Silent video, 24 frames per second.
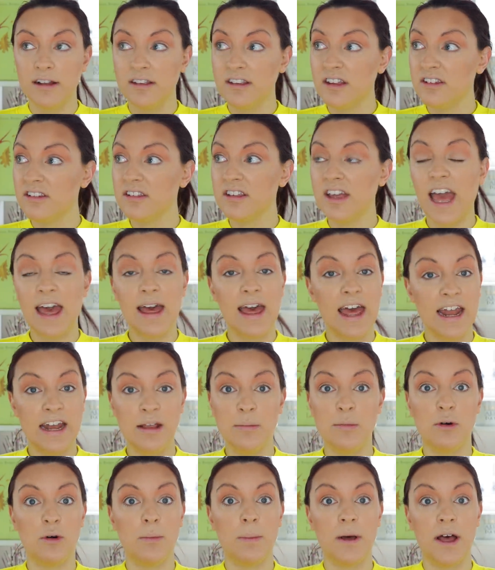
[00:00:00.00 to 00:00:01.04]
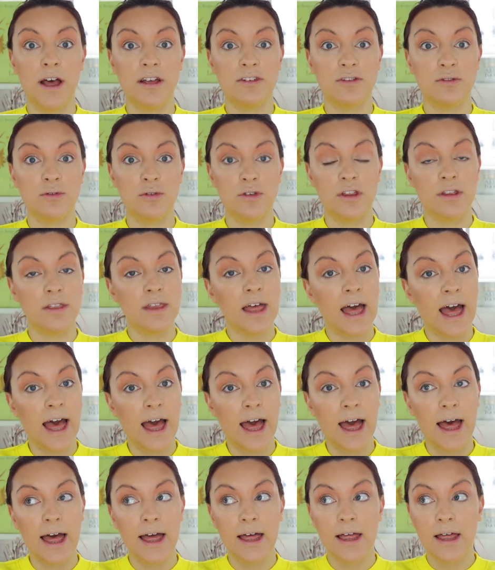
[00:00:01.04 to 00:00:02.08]
Doesn't get any more personal than
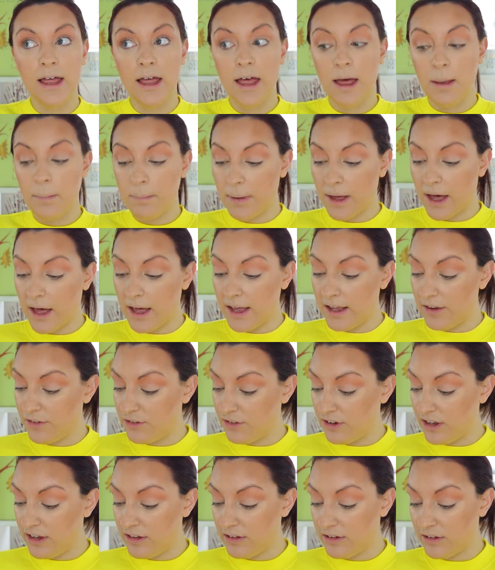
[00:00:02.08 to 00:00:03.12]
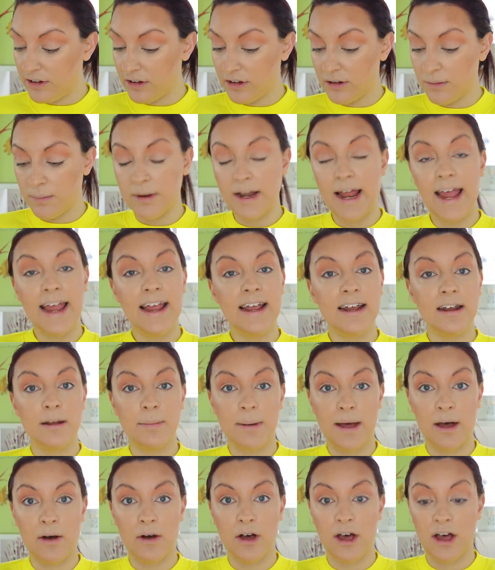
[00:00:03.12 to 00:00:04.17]
that, but if she's to complain
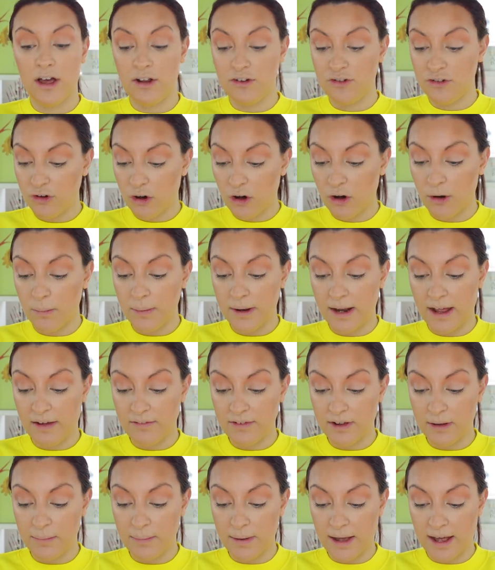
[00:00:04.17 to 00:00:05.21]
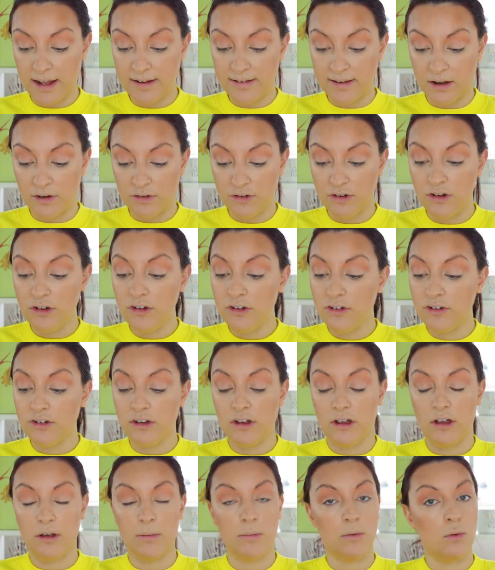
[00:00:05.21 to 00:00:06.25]
about her job and having a bad day on
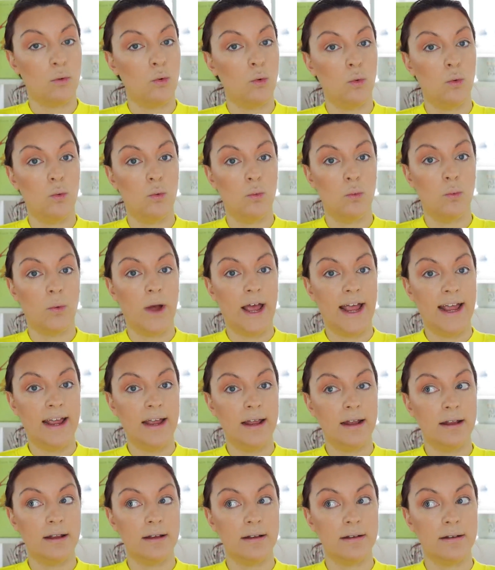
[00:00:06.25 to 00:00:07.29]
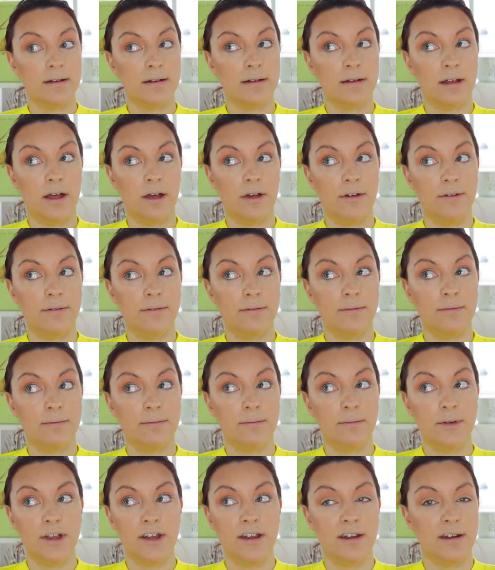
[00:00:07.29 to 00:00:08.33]
YouTube, oh wait, no,
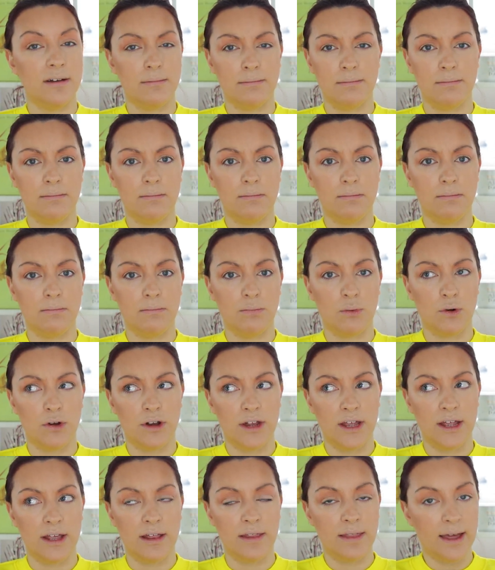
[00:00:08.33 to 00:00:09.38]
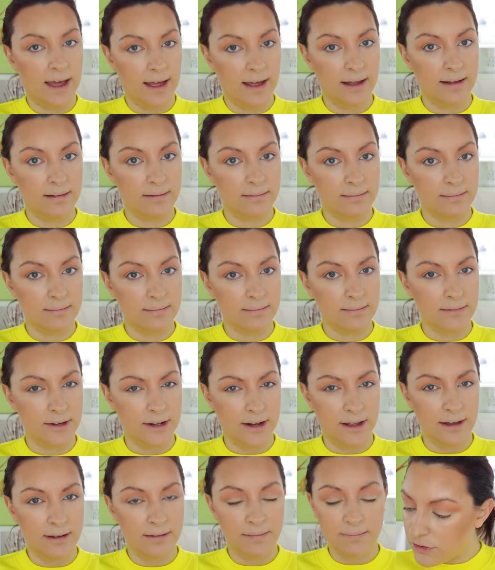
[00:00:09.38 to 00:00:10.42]
we didn't want to hear that, you
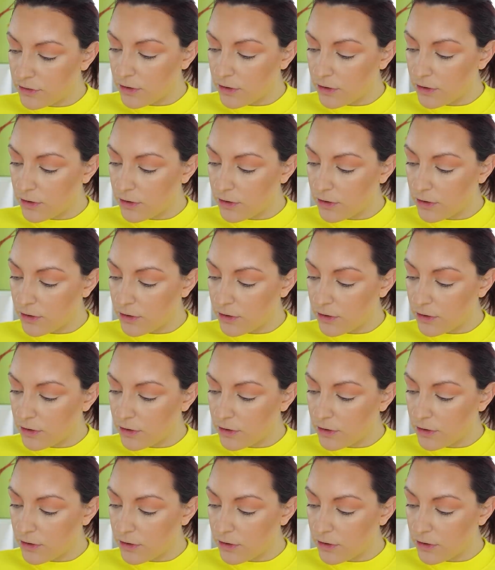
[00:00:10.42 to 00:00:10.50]
know?